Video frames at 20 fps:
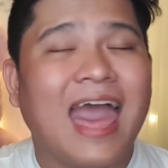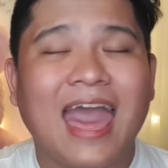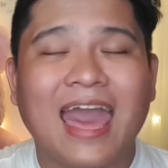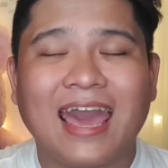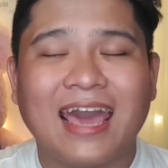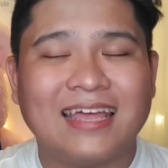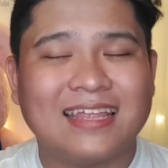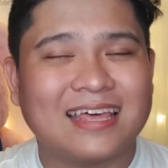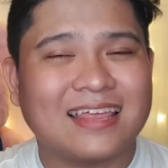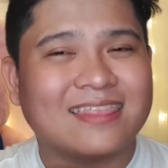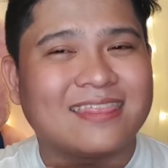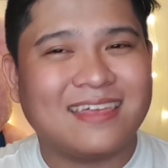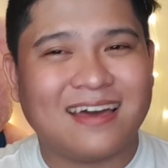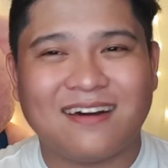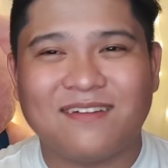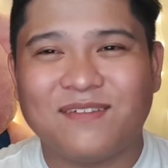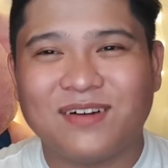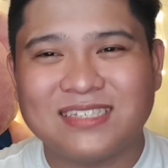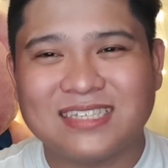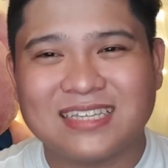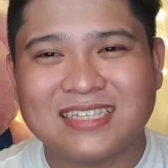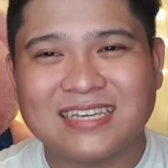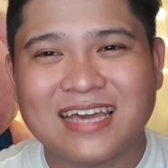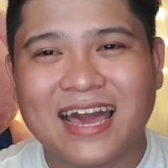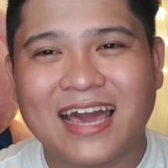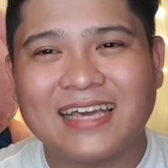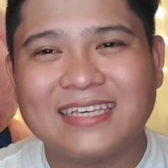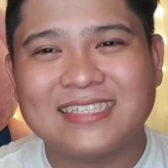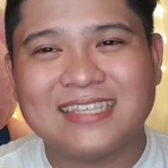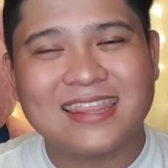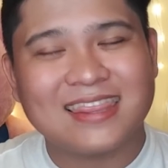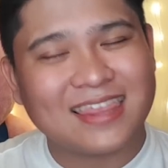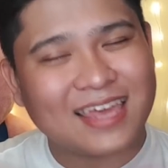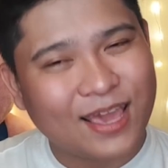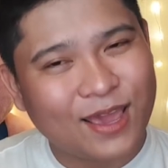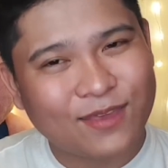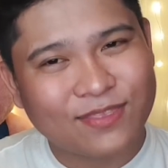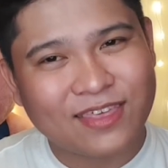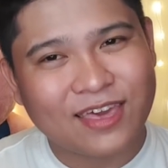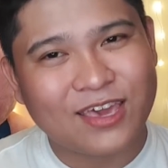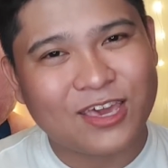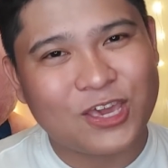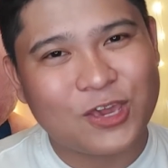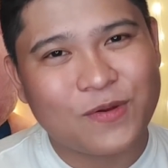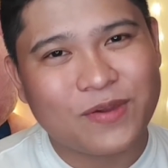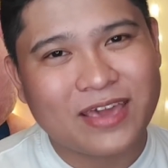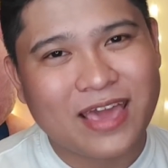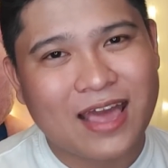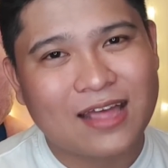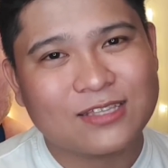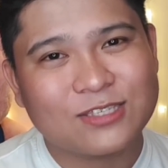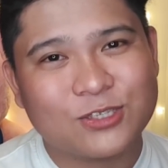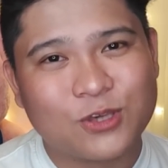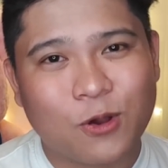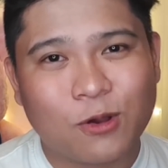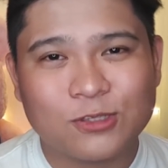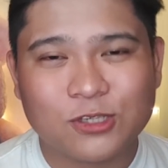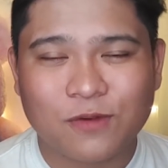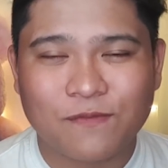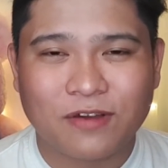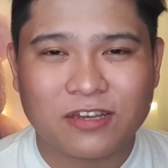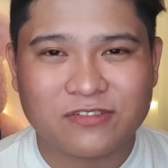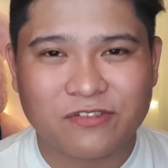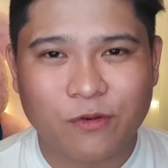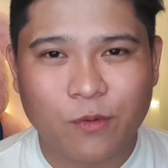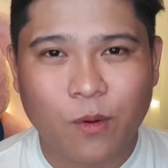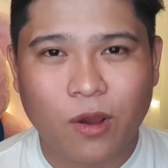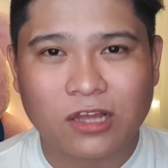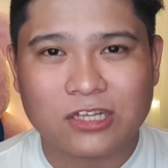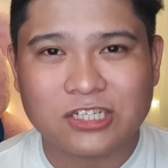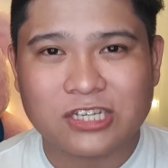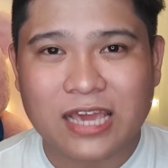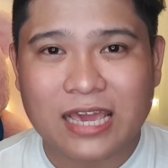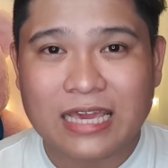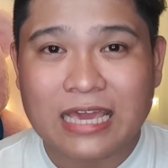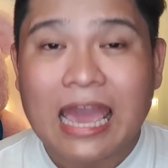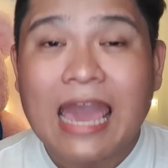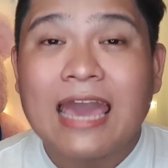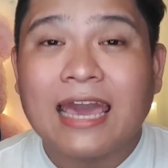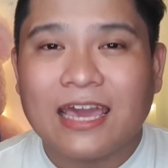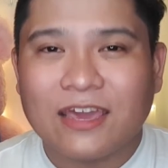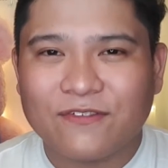And that was it, guys. Thank you again so much for watching.